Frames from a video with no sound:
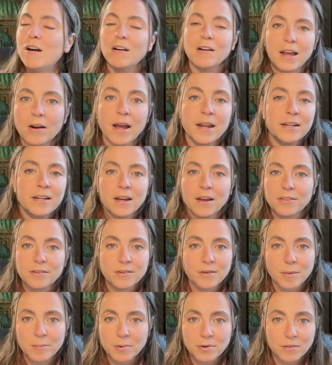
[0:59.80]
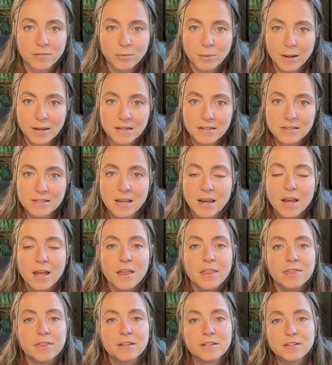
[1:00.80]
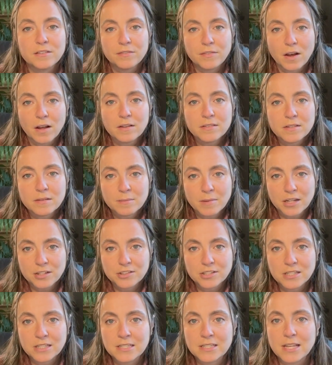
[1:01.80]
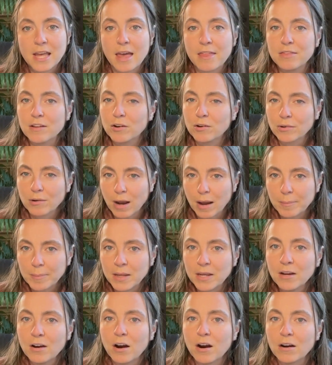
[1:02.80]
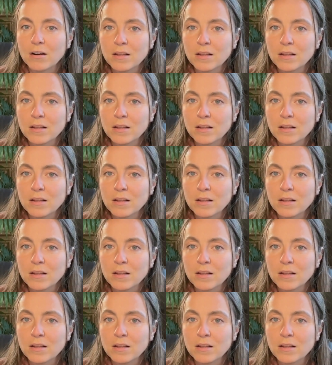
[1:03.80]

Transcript: or any other number of ways. The default dimensions and the cropping are a